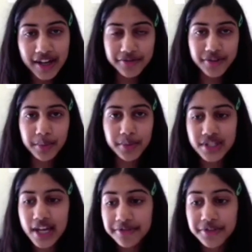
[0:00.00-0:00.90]
of
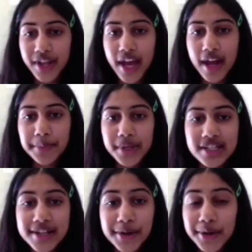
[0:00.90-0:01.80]
numbers after that
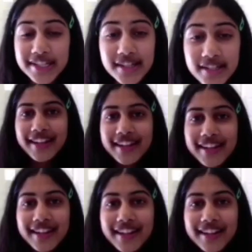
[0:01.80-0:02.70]
because they don't exist.
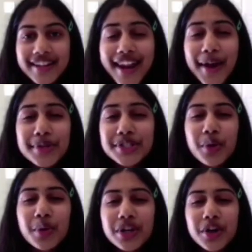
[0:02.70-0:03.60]
Now we
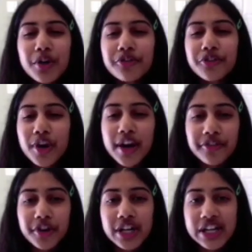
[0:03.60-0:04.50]
don't want to go
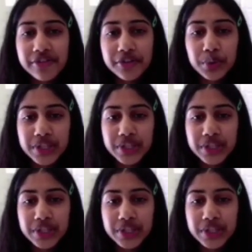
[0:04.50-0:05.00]
forever and ever with